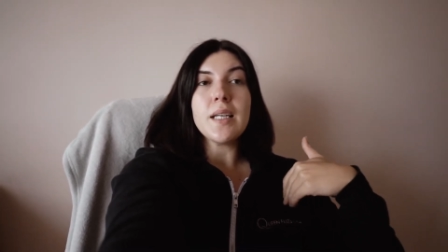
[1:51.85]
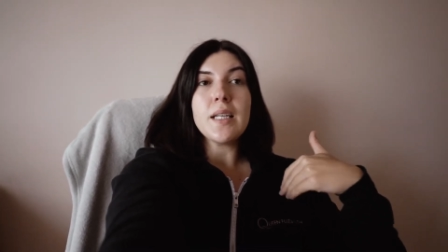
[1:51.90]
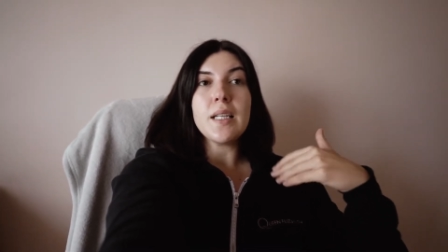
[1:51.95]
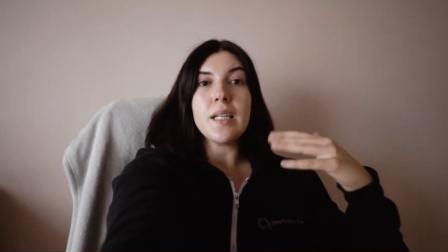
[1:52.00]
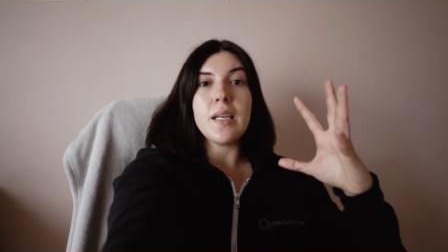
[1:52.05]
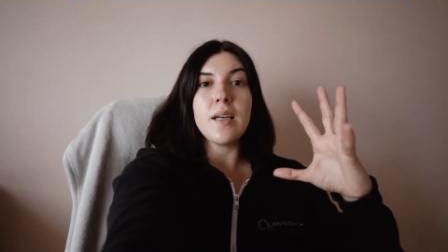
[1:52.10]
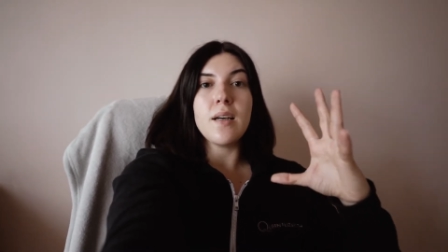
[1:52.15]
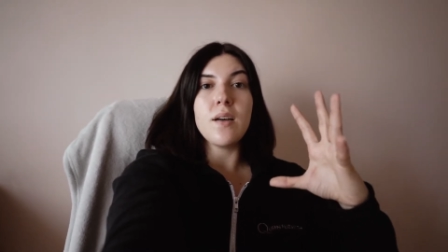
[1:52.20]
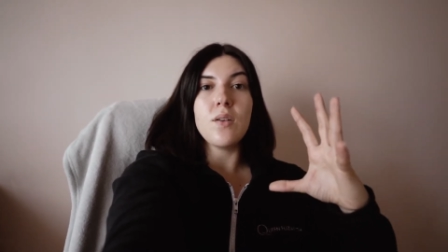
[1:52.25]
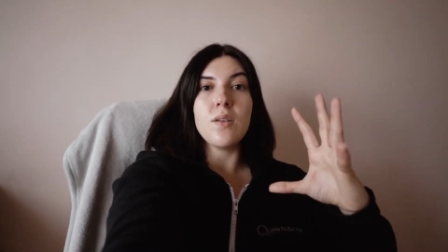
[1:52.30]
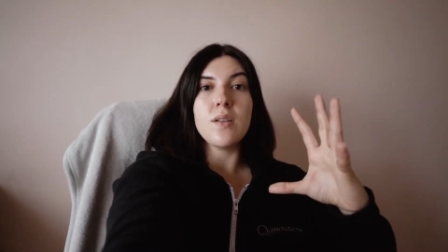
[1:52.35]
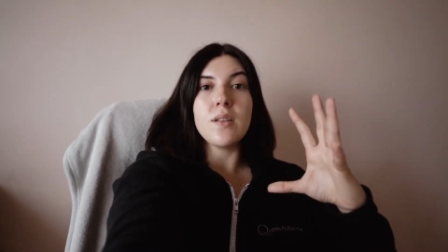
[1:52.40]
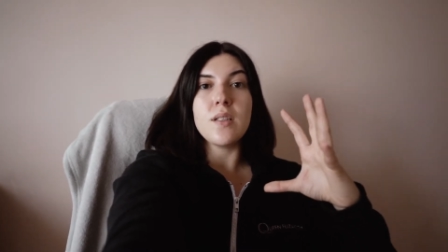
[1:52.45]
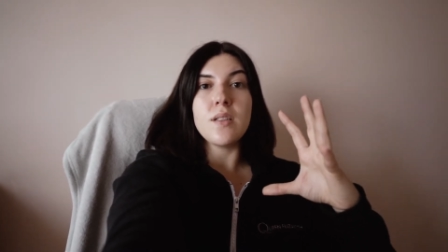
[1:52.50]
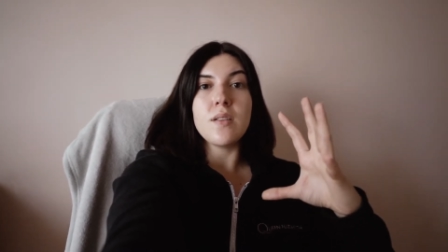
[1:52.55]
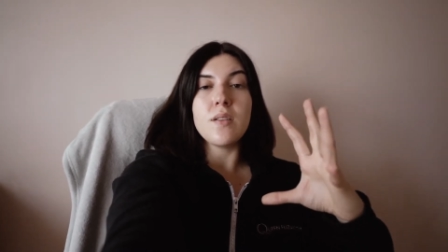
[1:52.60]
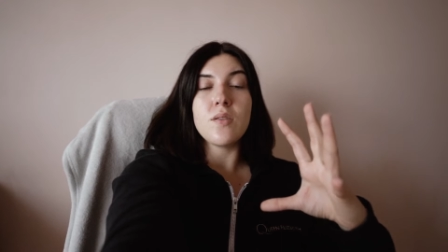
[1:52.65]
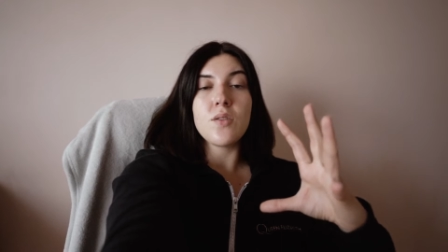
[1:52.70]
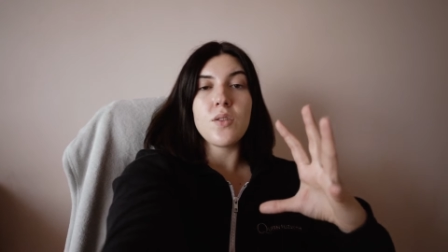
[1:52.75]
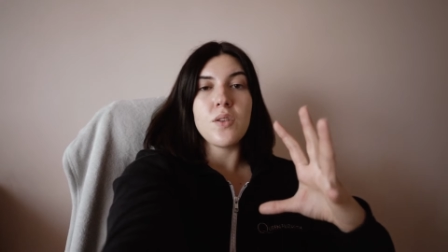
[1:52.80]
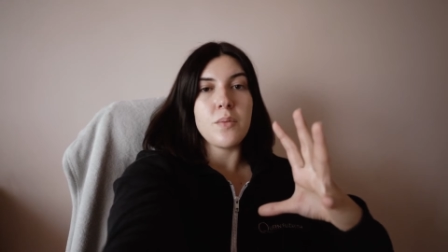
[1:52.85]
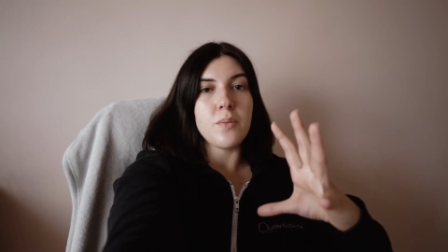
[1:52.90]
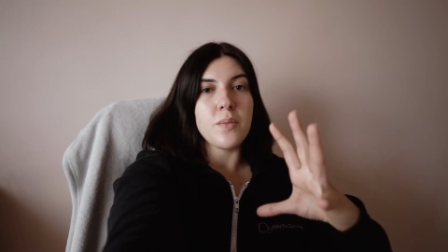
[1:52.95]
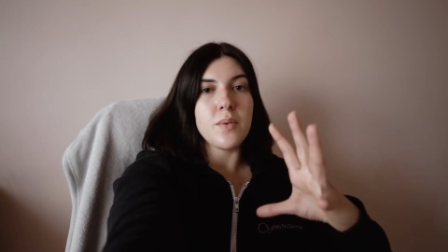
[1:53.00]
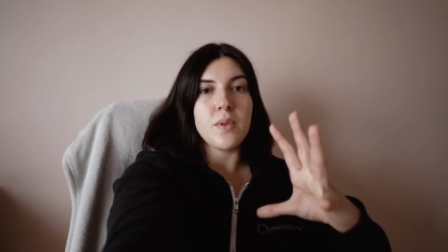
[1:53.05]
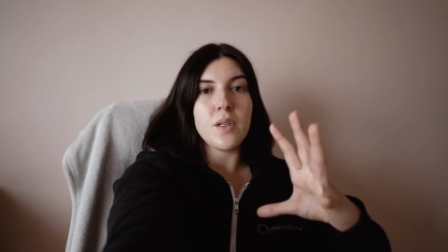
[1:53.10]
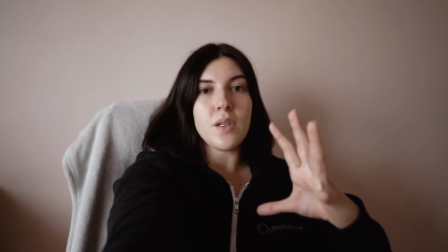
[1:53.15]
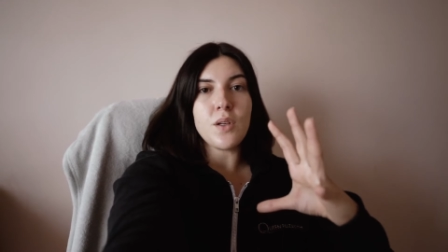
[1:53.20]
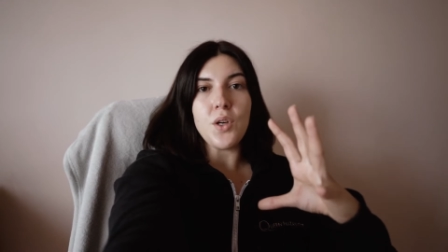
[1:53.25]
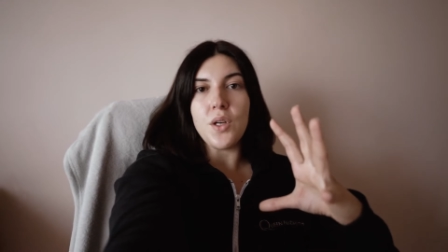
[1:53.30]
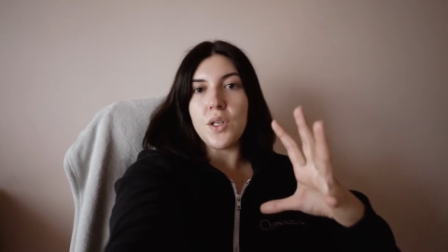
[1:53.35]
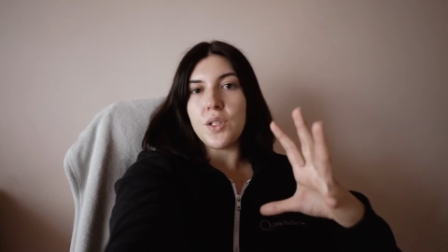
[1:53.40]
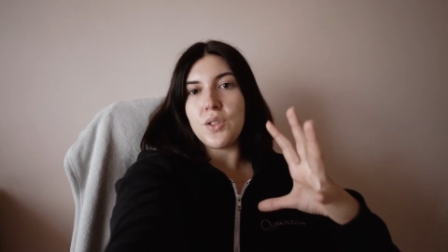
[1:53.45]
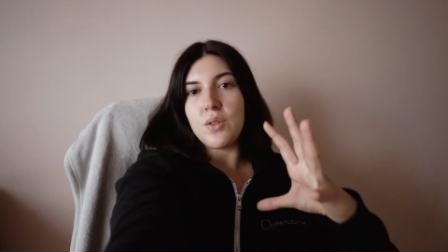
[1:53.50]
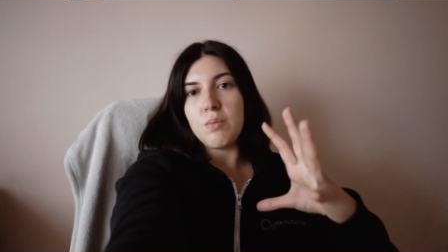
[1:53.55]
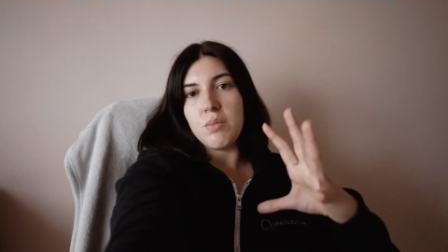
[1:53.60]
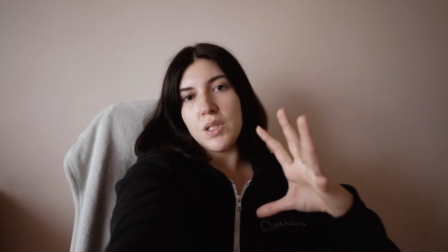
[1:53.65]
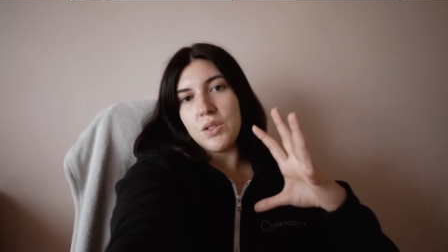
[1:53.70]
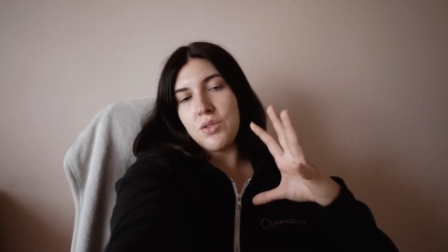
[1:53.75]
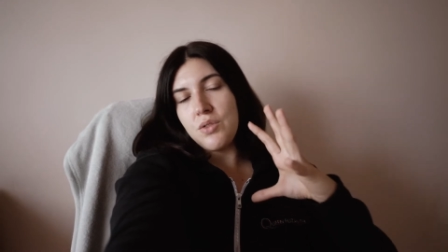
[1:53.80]
Now this is going to
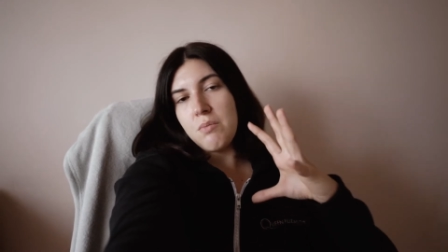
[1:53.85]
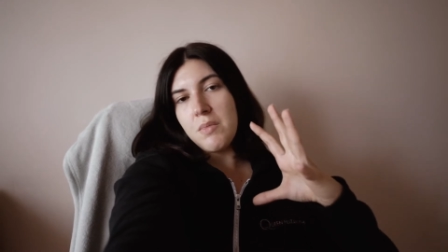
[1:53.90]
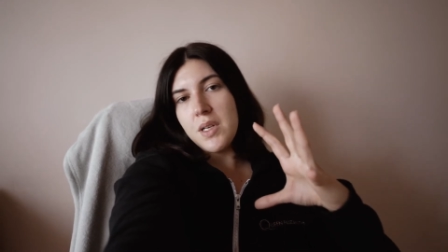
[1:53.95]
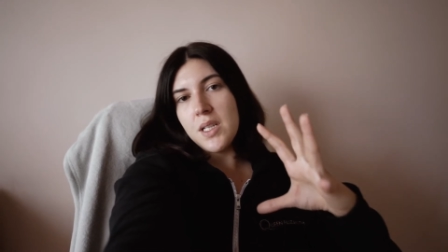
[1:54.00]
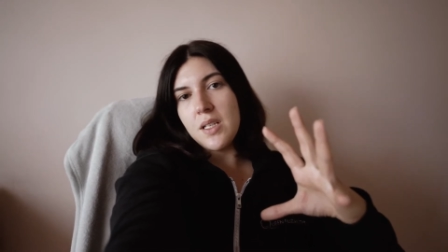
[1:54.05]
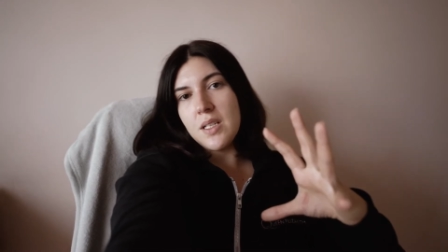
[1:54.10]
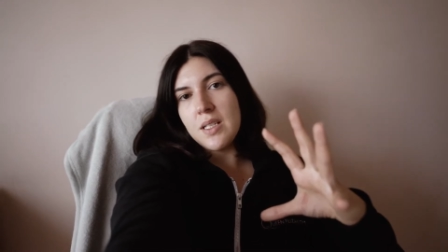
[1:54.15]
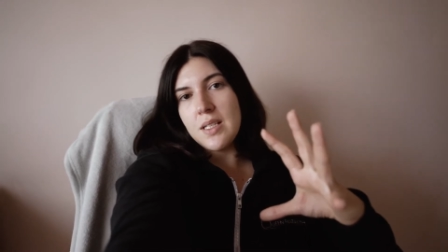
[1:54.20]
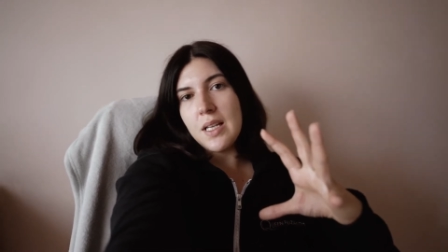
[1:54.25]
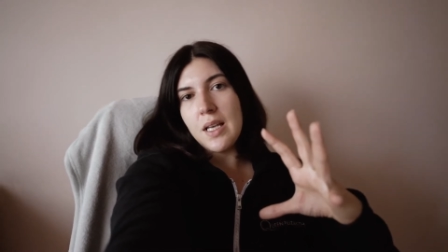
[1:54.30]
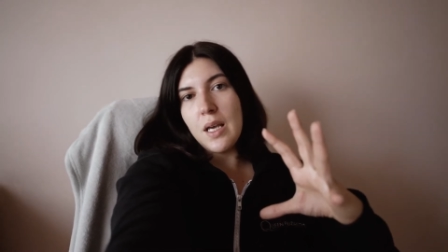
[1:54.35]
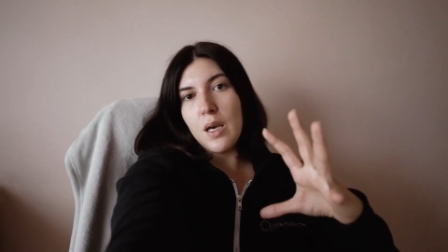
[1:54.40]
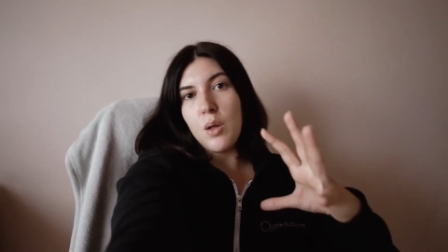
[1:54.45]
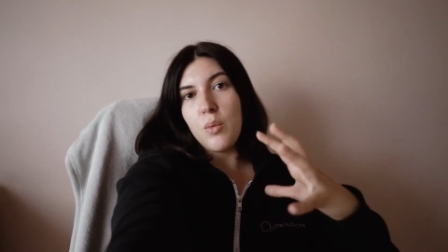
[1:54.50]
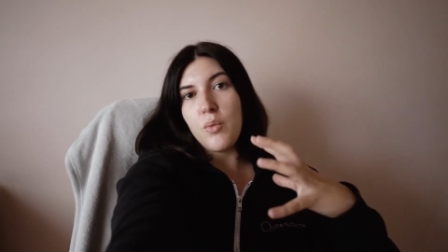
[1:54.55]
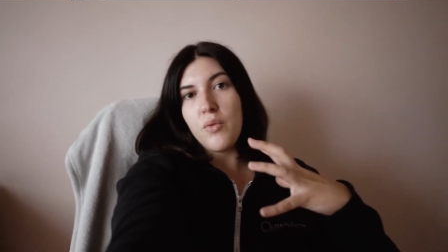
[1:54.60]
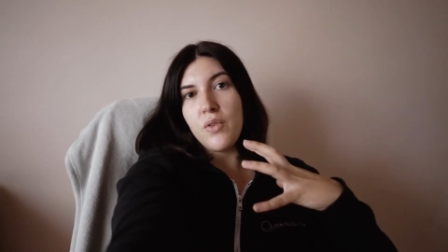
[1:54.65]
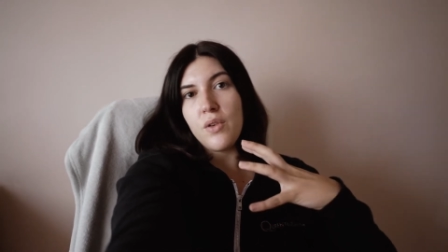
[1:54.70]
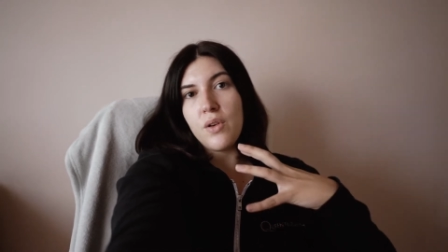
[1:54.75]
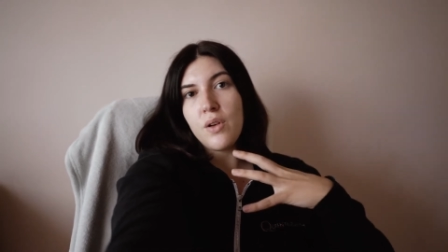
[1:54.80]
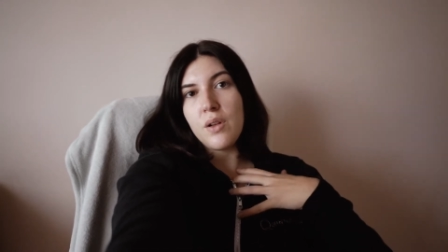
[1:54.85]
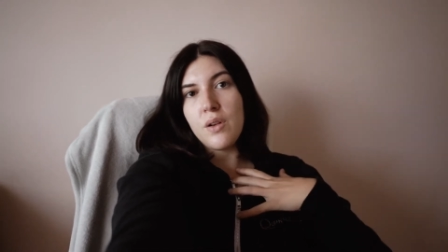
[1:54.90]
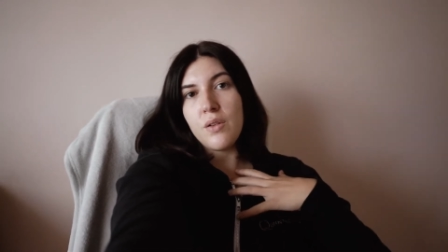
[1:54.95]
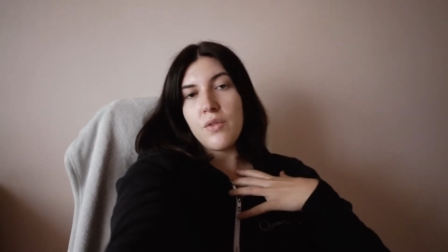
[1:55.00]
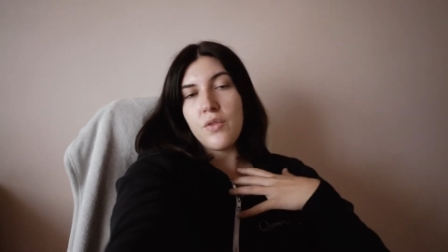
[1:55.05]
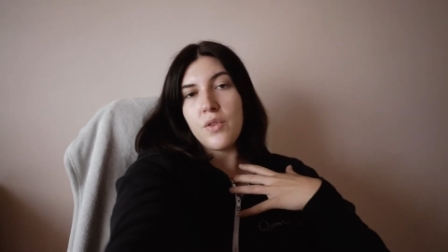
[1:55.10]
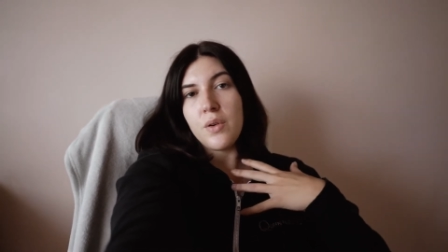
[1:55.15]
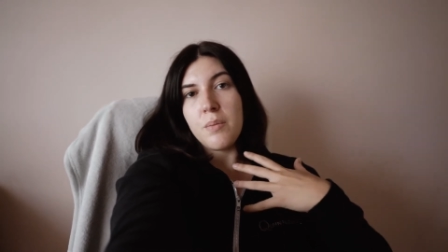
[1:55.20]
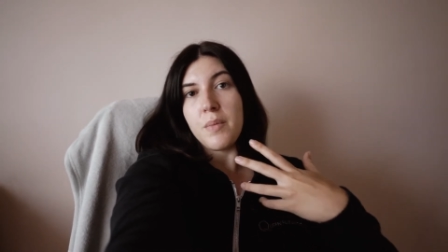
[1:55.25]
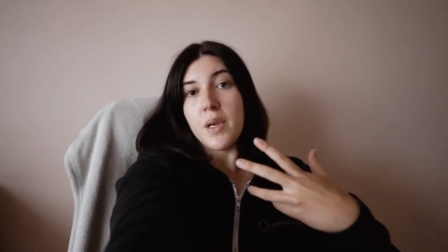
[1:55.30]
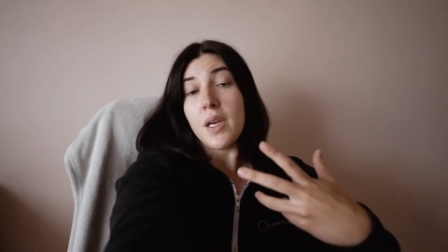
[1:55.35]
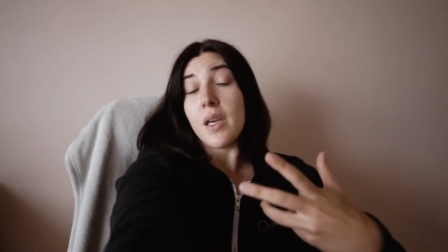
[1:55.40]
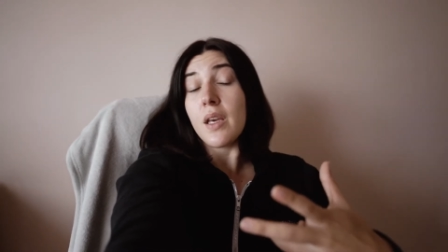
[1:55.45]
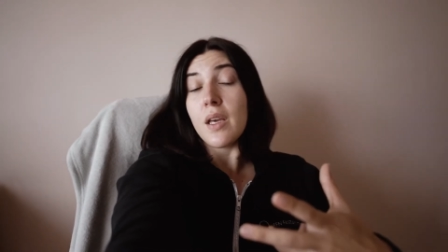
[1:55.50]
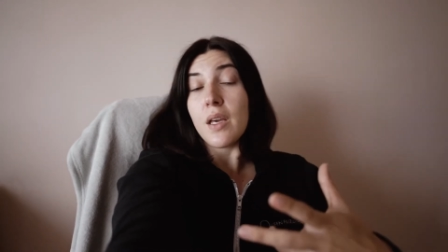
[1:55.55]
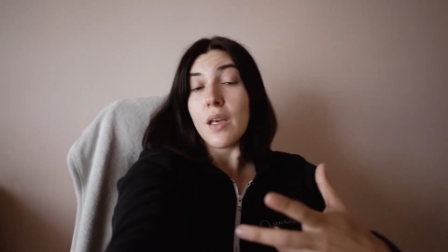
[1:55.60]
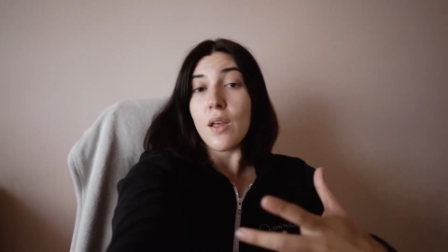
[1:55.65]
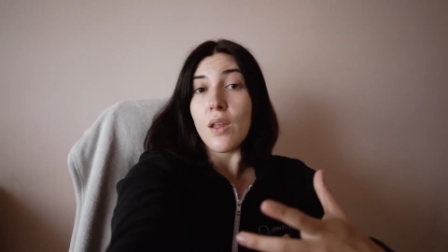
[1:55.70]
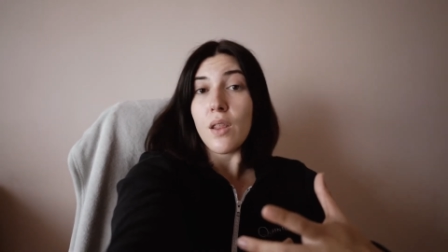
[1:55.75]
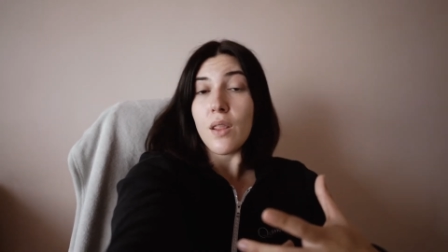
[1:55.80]
be tremendously helpful for
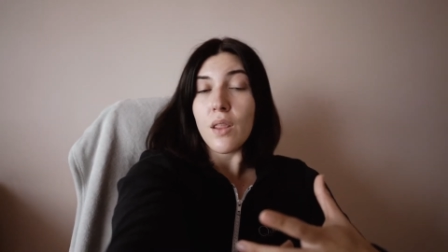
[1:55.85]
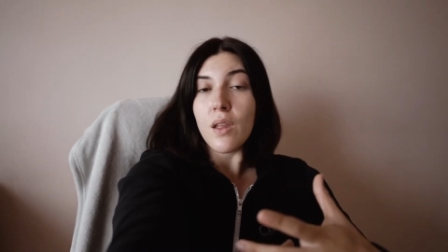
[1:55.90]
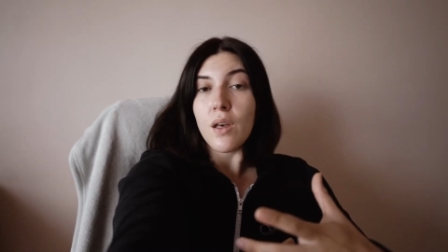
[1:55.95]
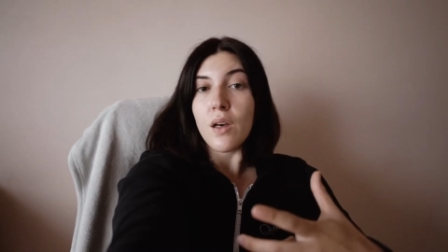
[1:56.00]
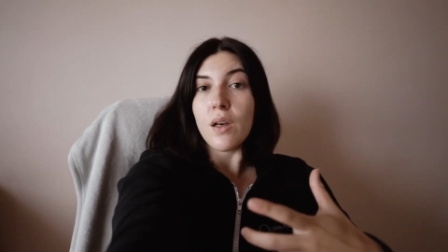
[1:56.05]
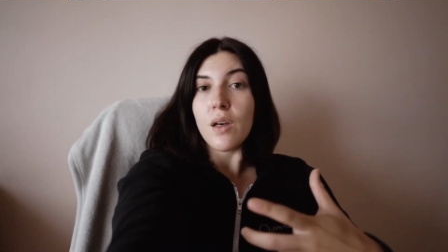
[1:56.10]
me in